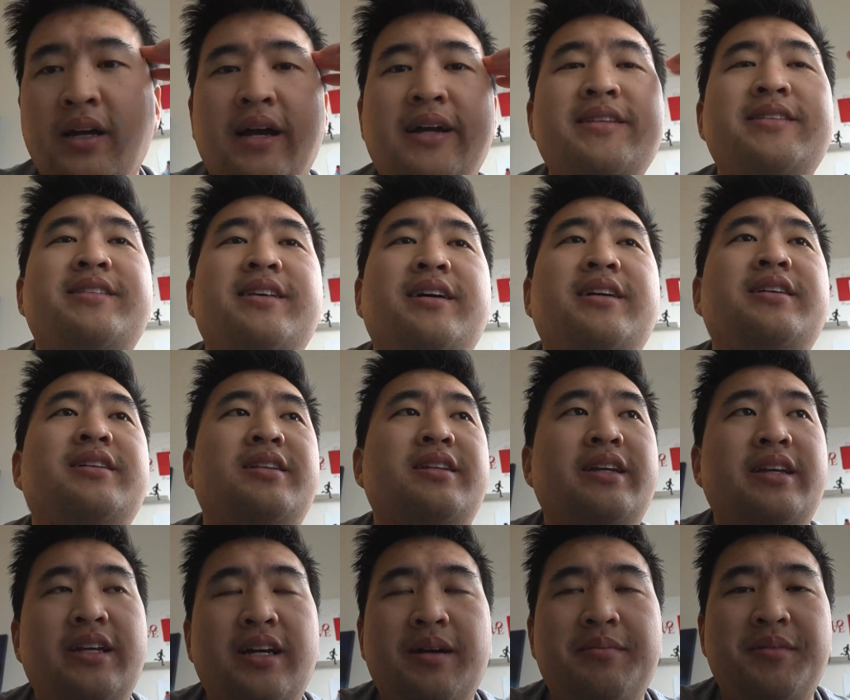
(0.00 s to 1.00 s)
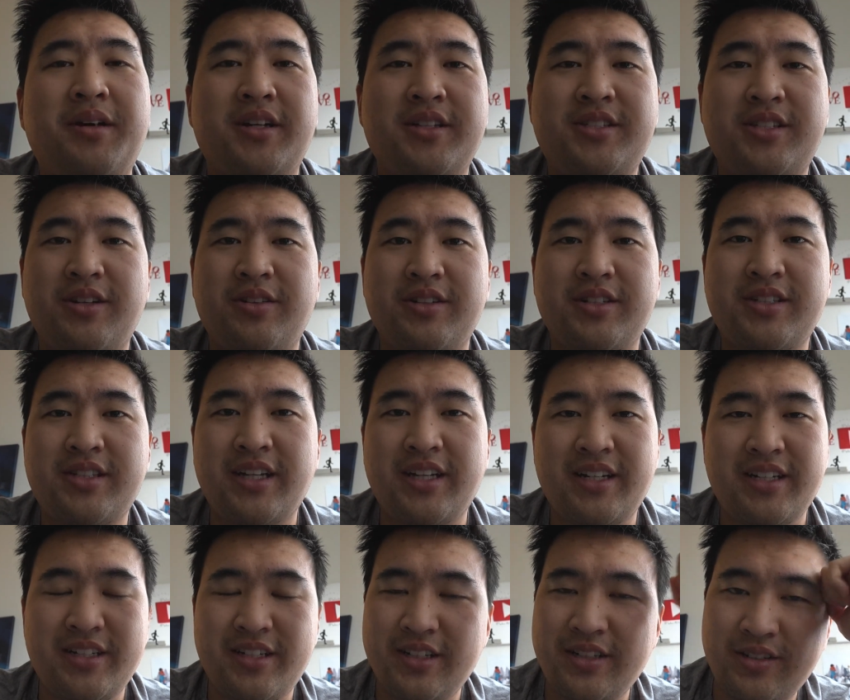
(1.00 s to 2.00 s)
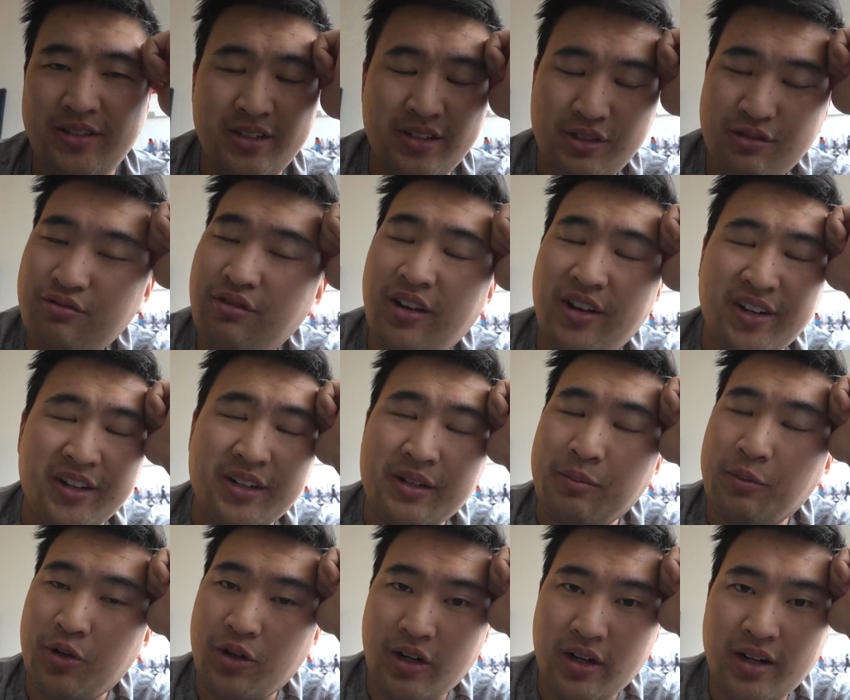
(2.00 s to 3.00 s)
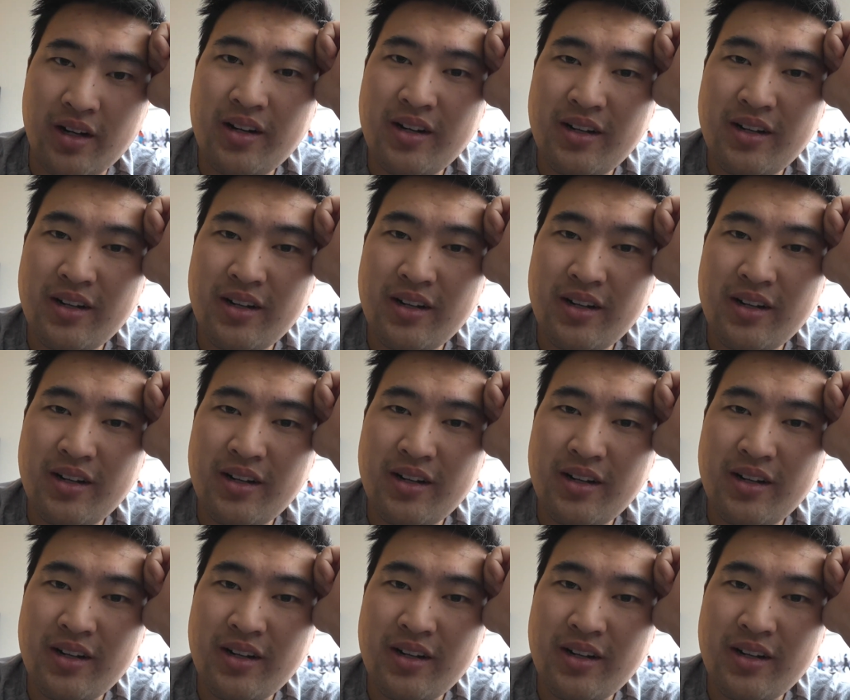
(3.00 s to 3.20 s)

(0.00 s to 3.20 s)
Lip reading: And suddenly, I'm not so excited to do this run anymore.